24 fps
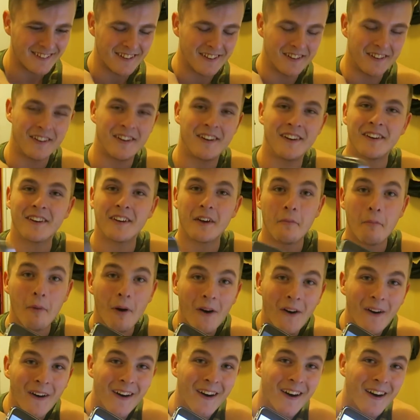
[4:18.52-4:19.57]
Come
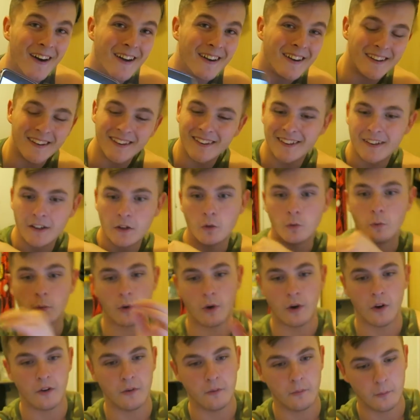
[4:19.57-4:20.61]
on! Oh,
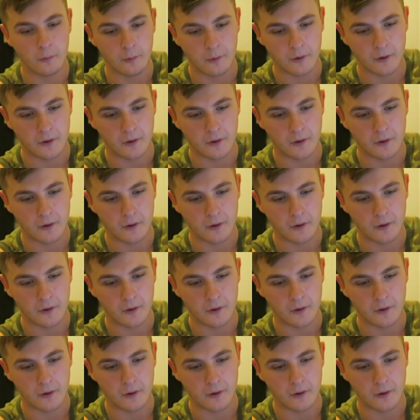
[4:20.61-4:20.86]
we're on.